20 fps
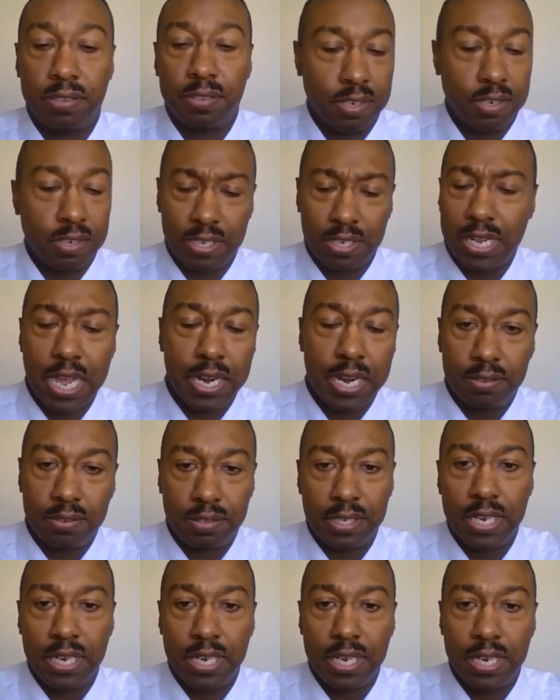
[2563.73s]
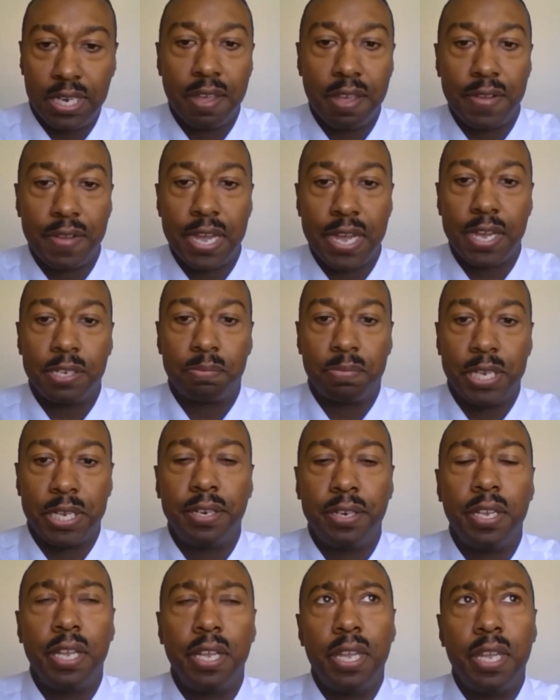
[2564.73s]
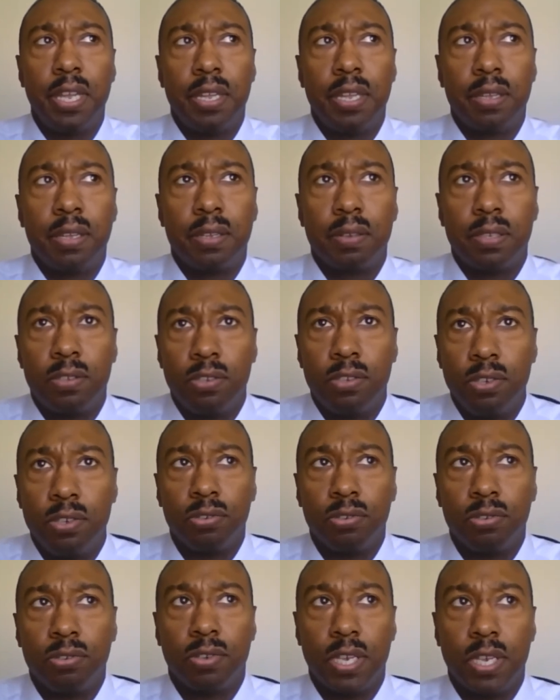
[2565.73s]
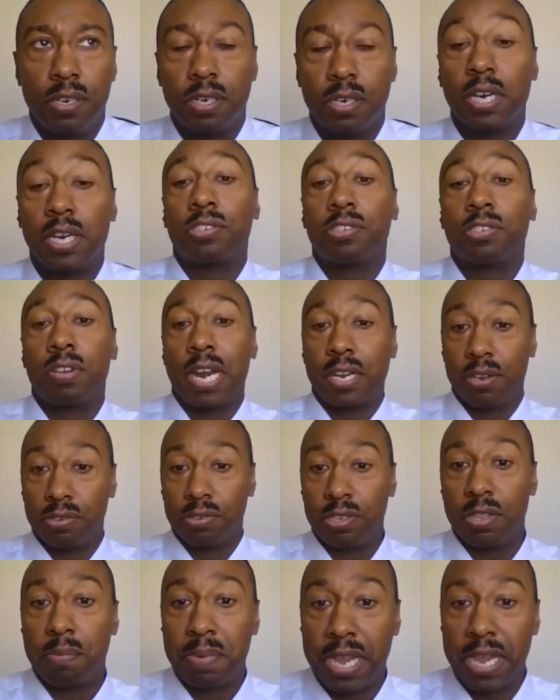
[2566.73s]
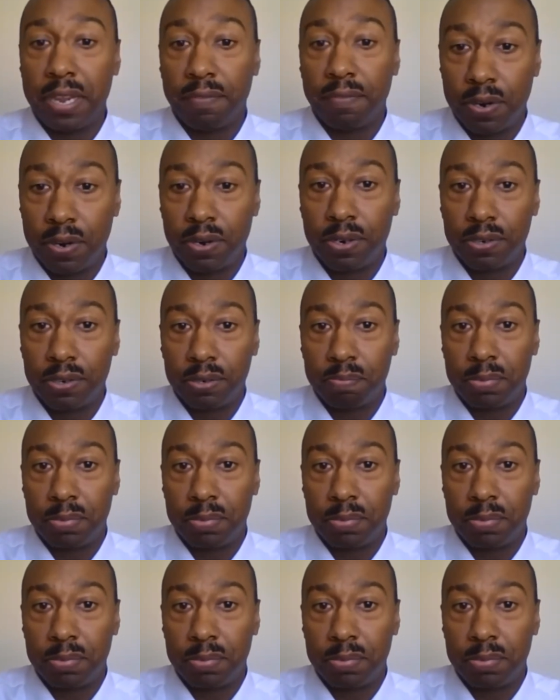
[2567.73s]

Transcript: There's a lot of CDFIs, but usually you're going to try to go to the bank first